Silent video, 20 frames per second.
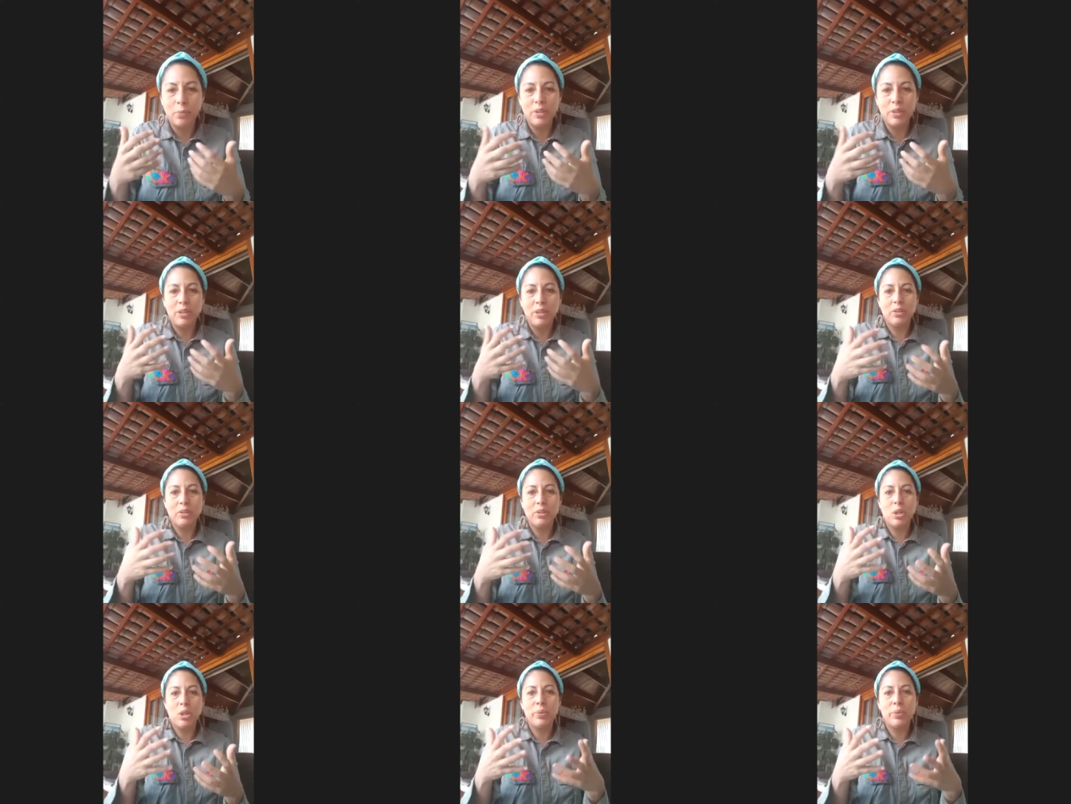don't
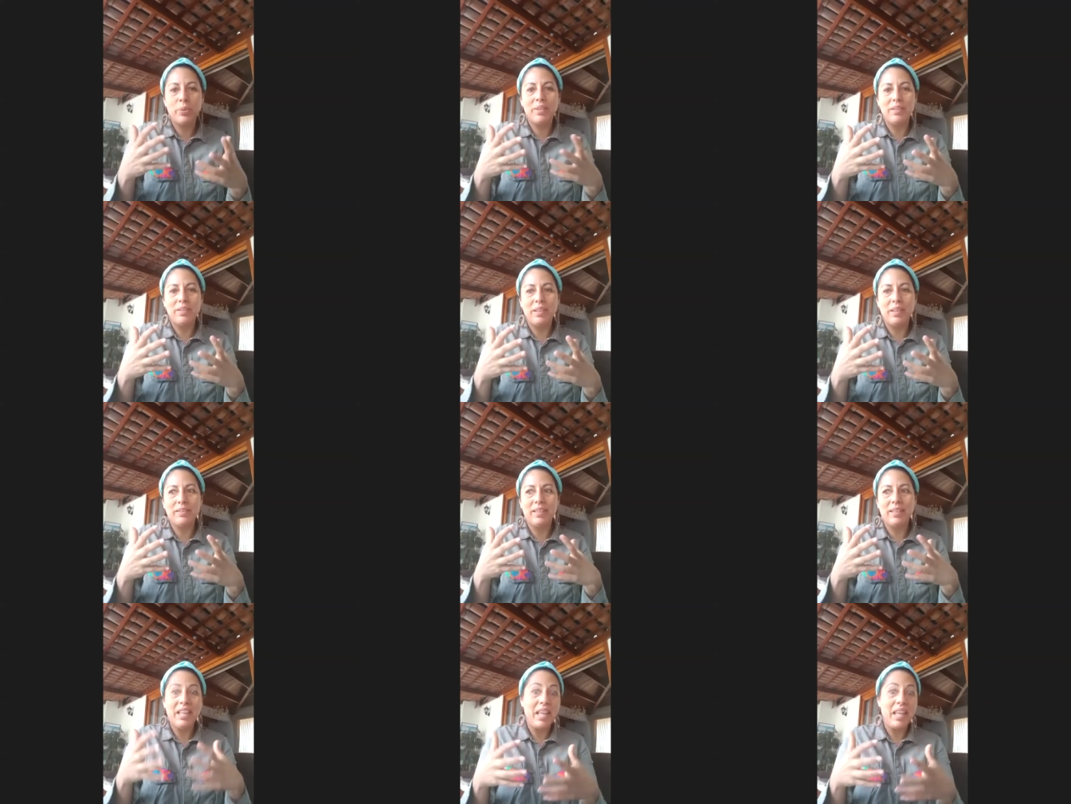know that
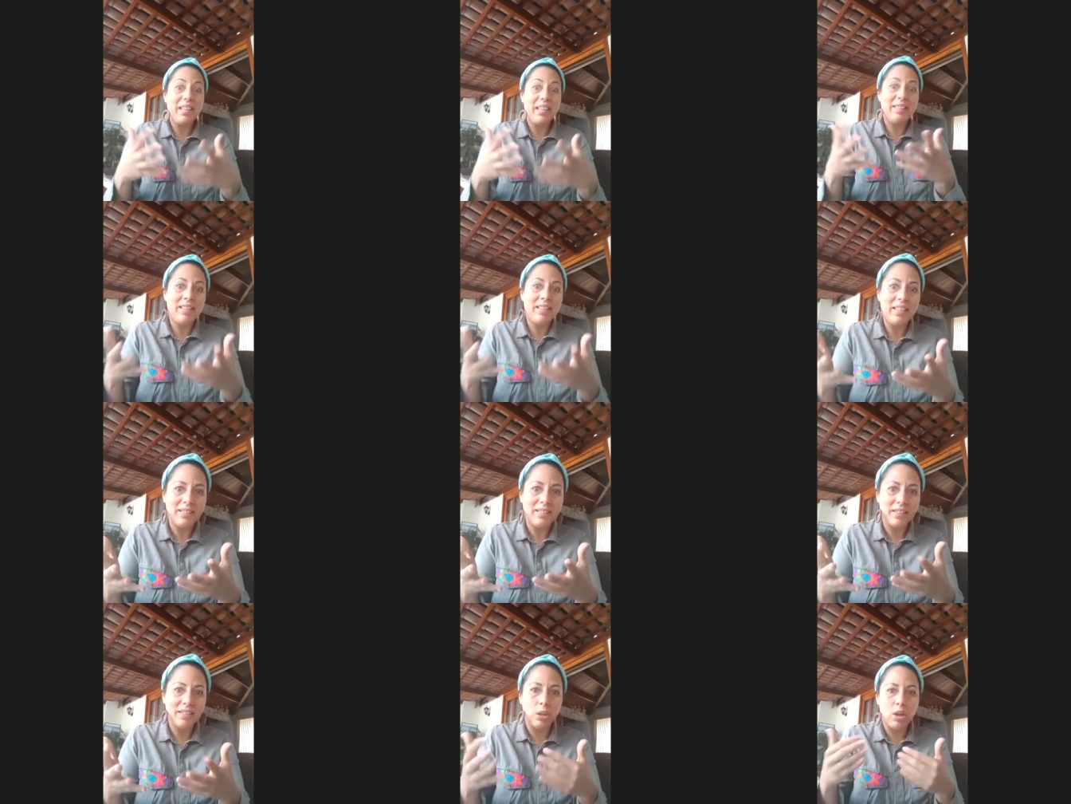they
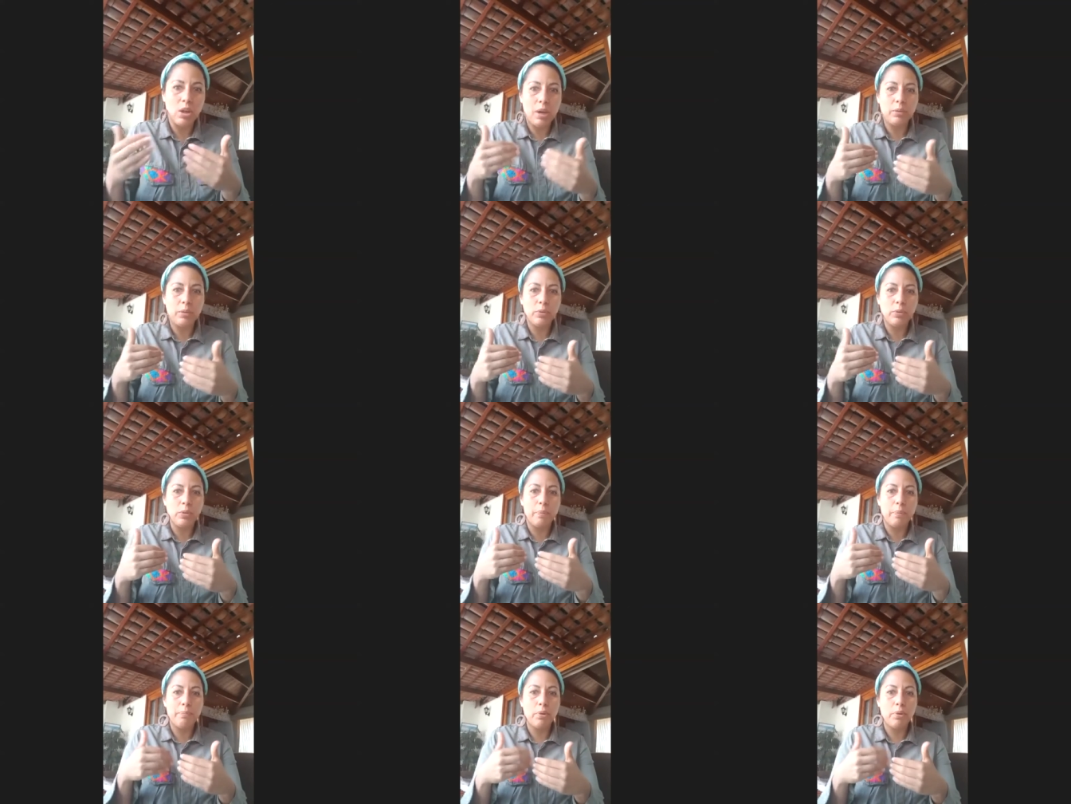exist or how
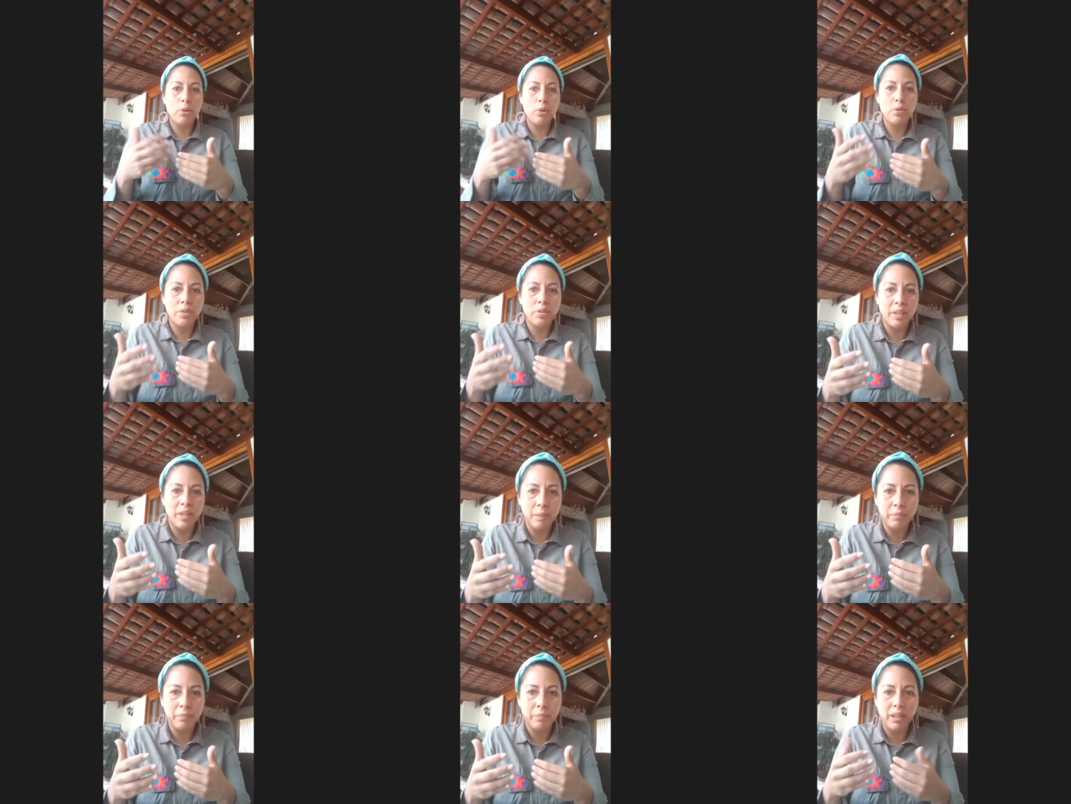to approach
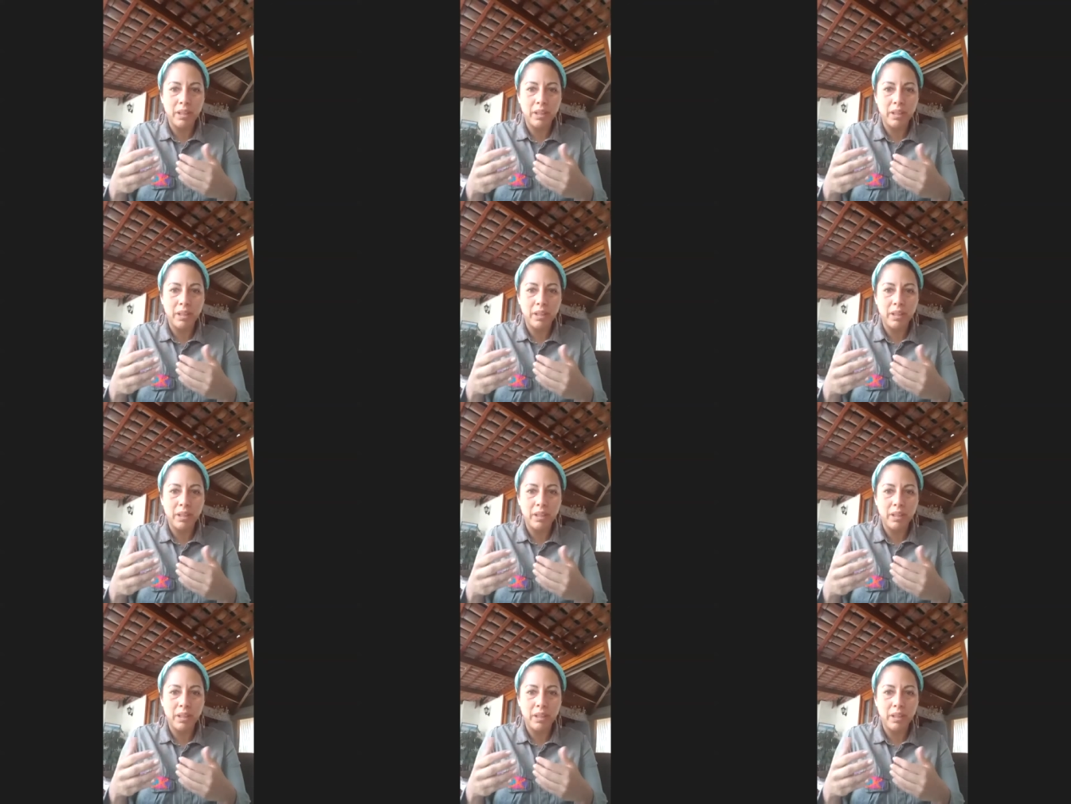them.